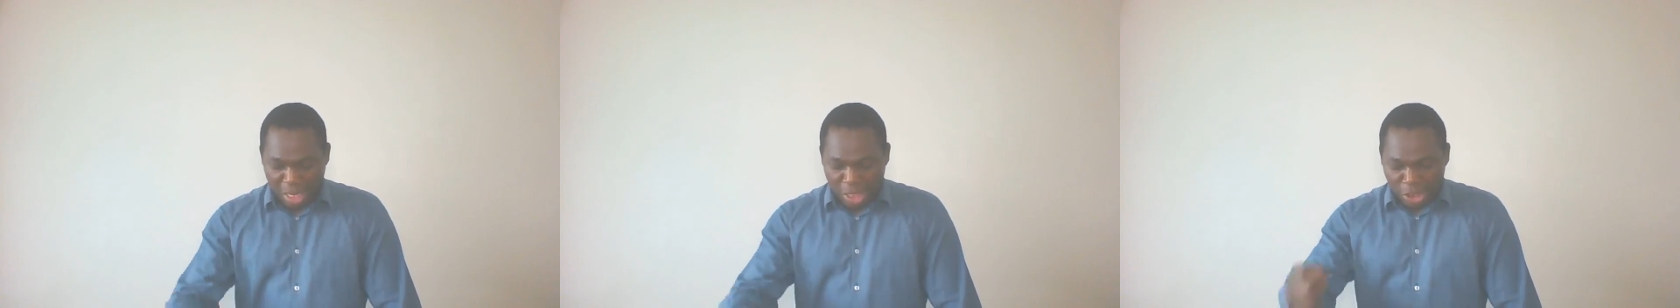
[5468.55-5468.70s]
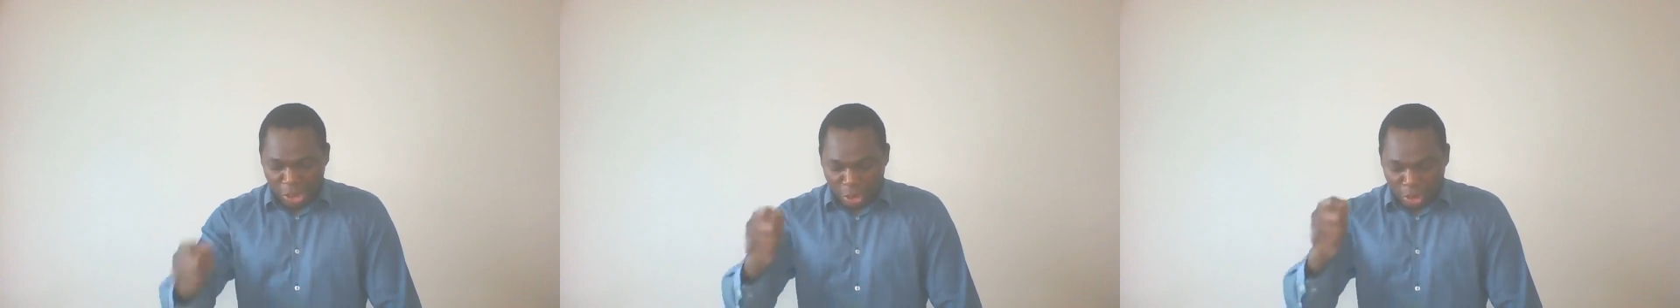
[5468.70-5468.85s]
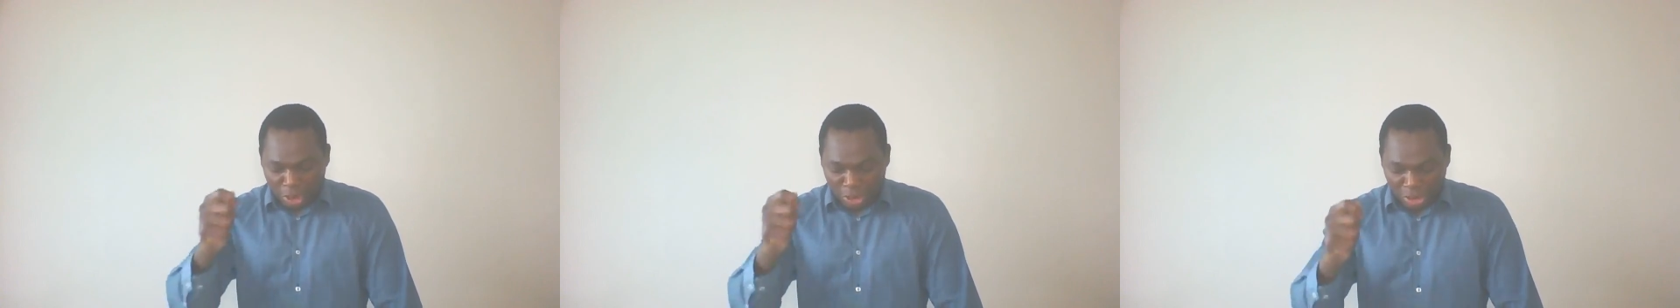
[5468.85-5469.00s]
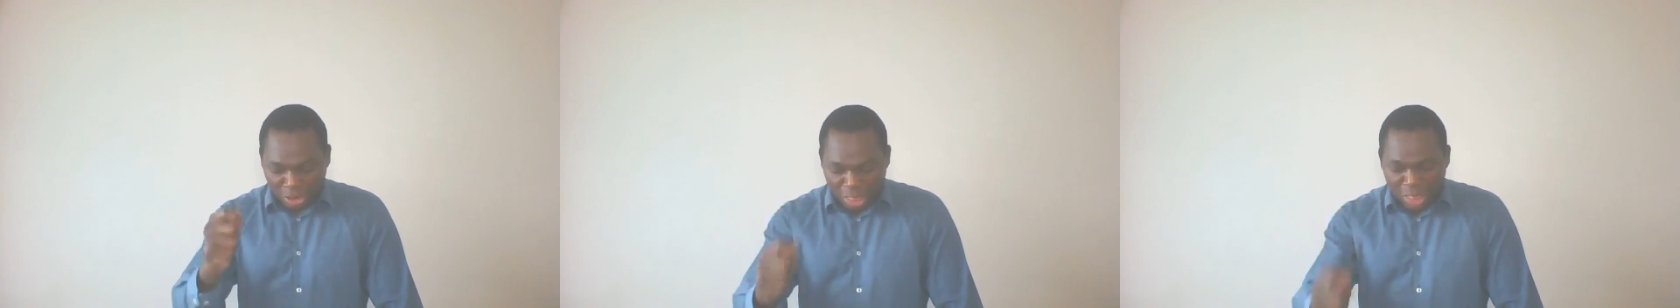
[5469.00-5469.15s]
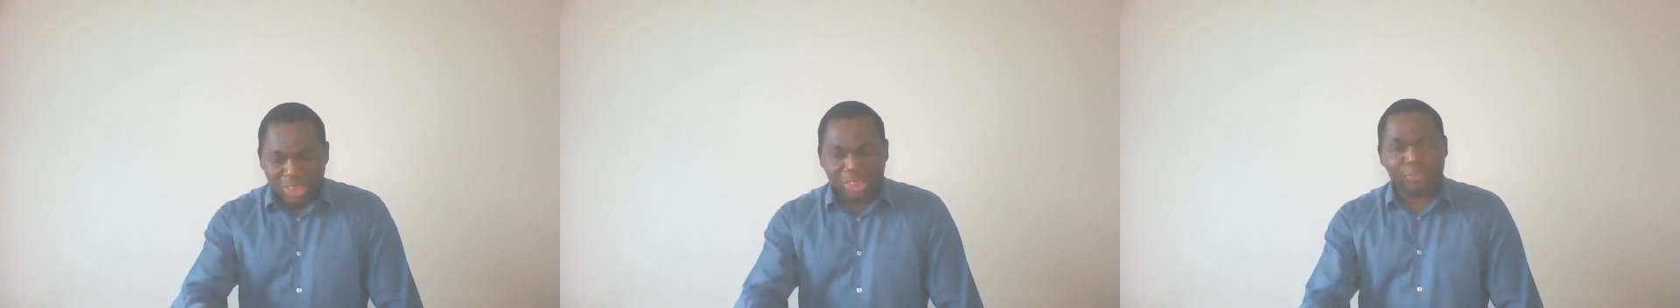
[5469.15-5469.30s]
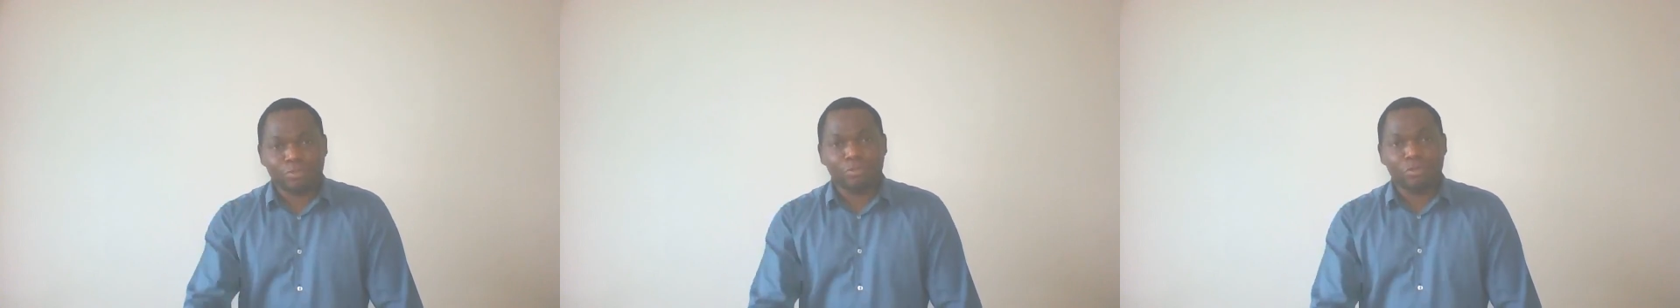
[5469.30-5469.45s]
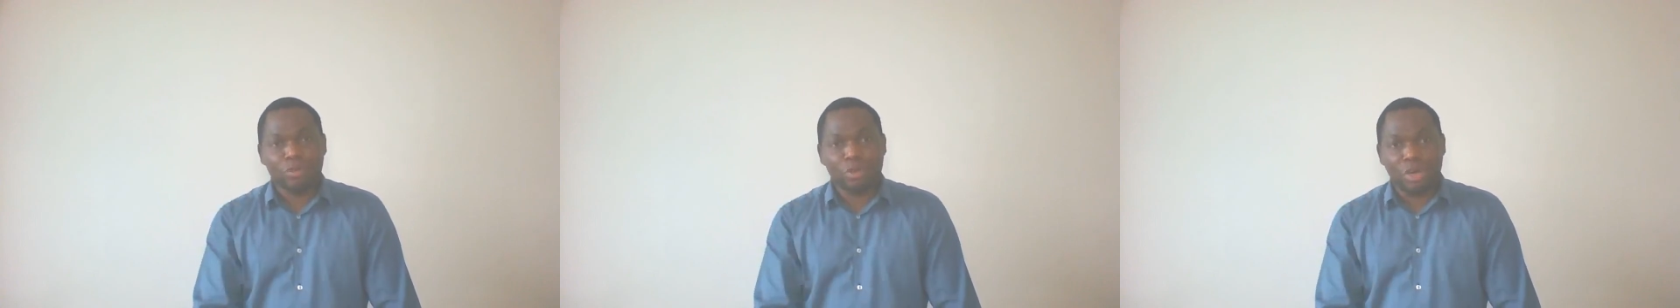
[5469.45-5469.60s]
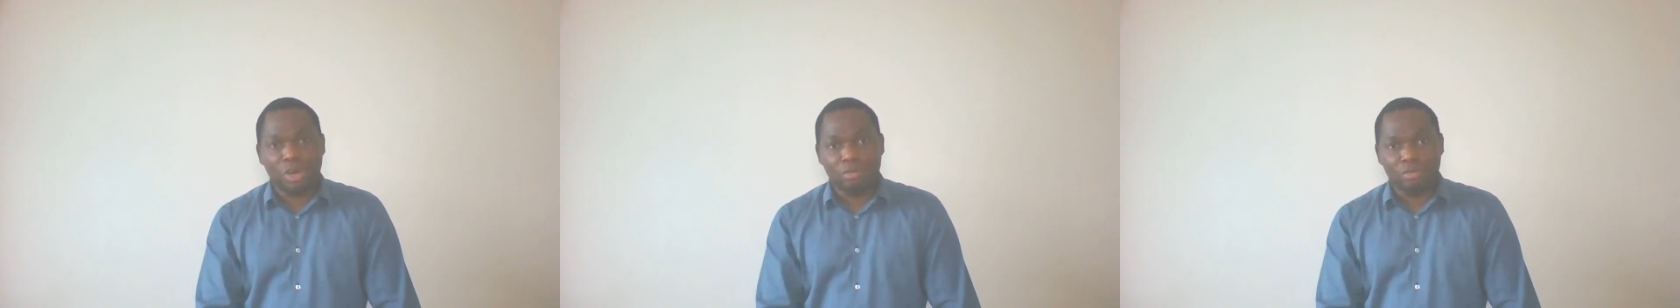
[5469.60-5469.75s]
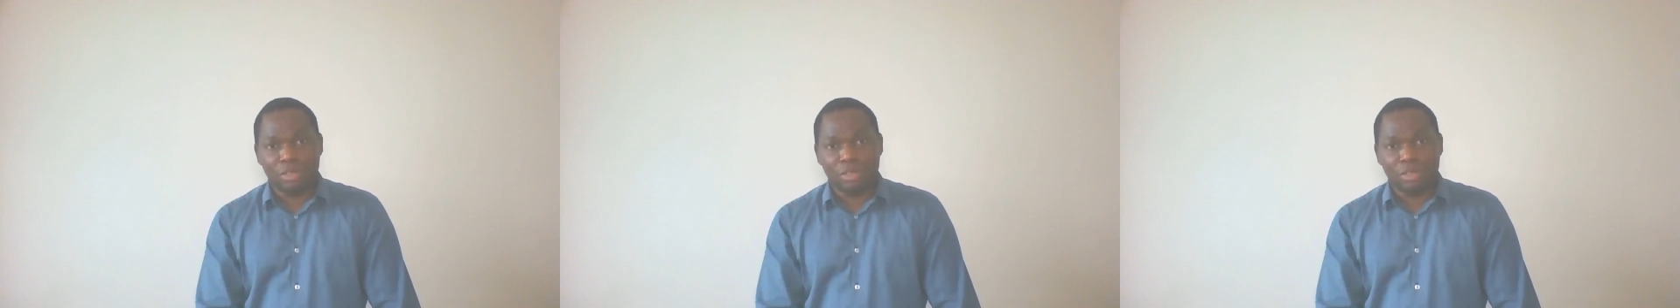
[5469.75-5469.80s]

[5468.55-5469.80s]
a successful